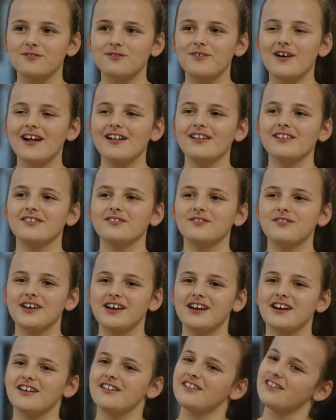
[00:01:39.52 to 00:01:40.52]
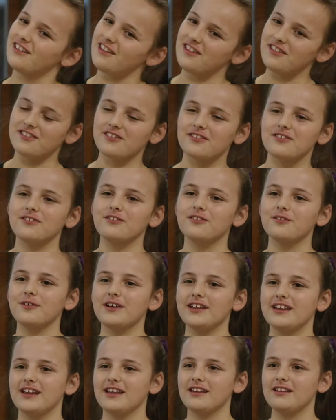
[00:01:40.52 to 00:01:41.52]
Well, because at school
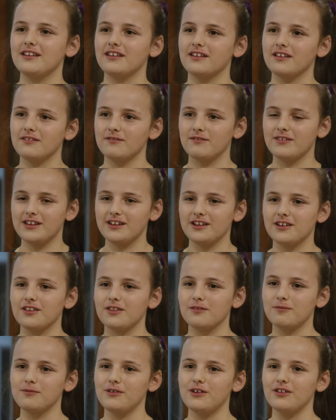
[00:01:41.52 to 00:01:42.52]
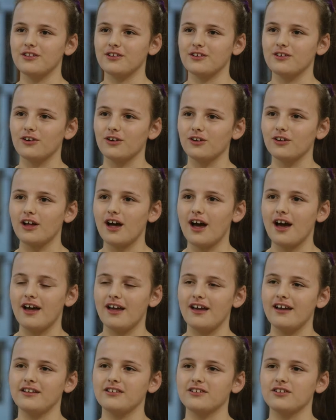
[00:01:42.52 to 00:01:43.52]
we did Matilda the Musical,
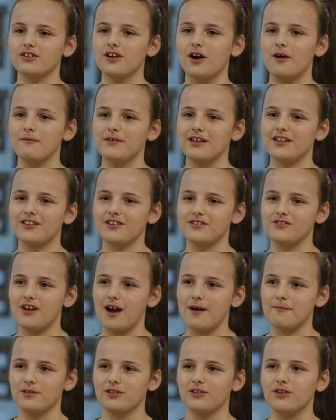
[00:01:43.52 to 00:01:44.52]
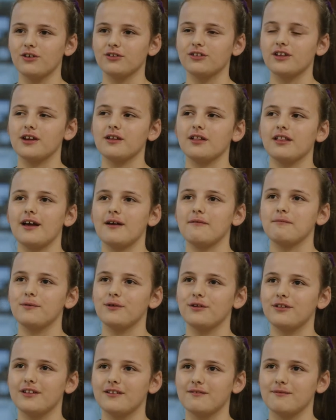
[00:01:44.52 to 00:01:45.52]
it just got me into drama loads and it like
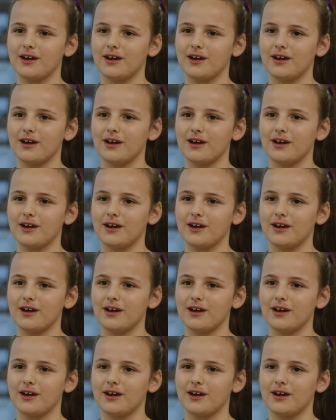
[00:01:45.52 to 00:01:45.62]
boosted